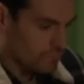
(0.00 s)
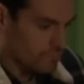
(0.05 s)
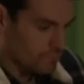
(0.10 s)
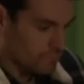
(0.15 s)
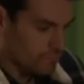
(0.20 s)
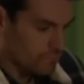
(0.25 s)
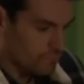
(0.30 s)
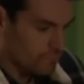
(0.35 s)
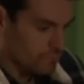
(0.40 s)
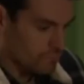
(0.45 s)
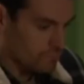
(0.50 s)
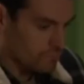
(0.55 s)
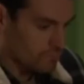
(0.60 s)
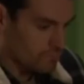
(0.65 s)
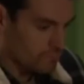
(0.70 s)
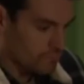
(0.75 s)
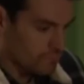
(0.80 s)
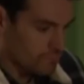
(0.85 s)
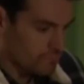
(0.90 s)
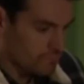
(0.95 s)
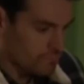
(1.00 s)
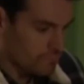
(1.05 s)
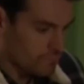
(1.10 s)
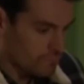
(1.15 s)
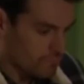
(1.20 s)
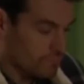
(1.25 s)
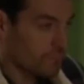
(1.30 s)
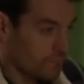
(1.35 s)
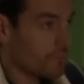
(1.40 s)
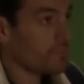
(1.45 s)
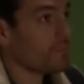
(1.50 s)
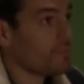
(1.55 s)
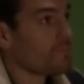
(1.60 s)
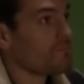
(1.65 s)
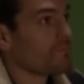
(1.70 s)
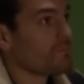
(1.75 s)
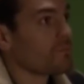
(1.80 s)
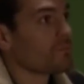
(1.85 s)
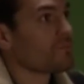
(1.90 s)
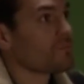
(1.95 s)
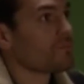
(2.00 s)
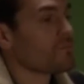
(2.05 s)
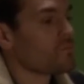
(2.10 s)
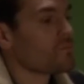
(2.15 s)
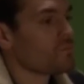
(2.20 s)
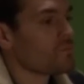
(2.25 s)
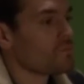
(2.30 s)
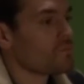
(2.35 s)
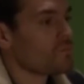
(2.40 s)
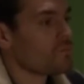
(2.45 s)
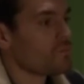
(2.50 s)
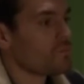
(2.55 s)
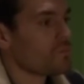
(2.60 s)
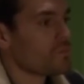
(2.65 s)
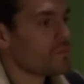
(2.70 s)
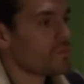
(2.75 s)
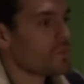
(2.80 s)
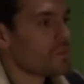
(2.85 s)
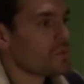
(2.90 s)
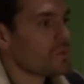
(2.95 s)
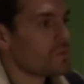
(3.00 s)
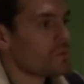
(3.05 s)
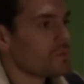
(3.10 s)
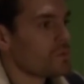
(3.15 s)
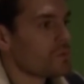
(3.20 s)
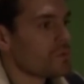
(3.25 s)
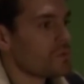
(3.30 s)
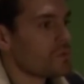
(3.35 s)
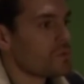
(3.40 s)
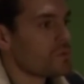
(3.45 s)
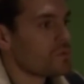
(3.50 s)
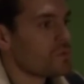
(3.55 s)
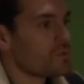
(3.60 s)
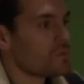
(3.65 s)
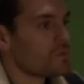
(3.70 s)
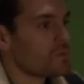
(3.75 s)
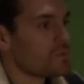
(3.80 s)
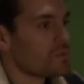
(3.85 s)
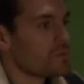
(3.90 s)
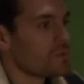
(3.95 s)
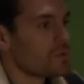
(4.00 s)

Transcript: Nothing is said.